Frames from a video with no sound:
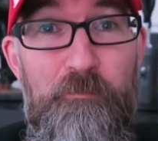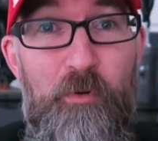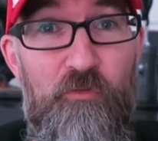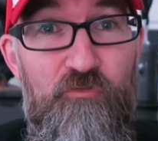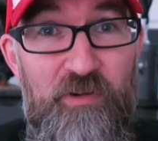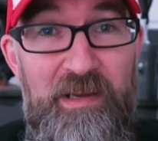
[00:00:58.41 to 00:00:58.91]

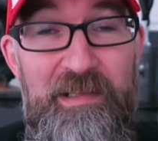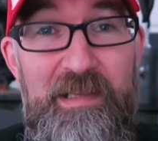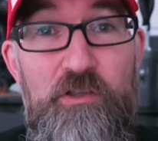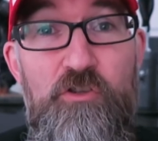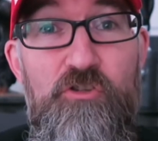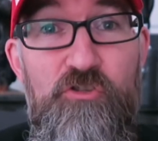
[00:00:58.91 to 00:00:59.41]
But really,
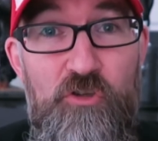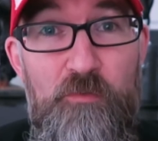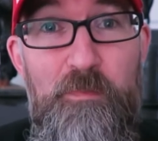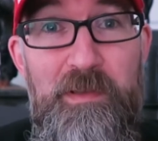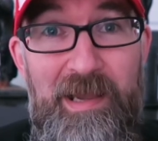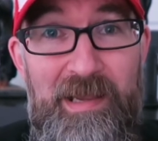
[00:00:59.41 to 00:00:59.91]
you
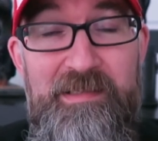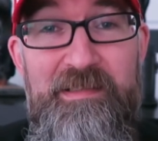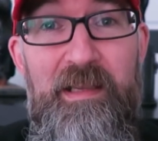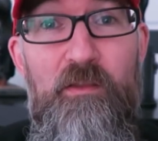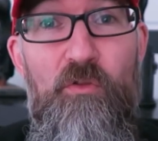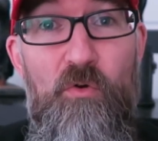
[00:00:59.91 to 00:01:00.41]
should be
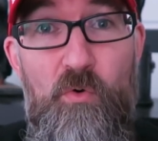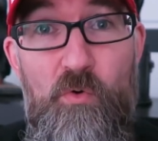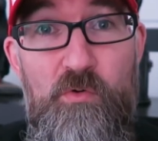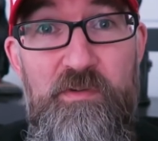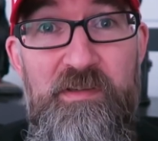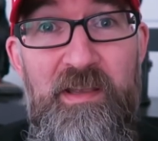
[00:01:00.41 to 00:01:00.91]
asking
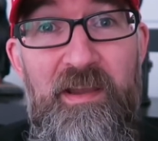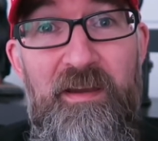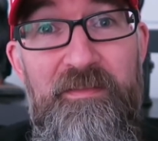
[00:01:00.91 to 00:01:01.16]
those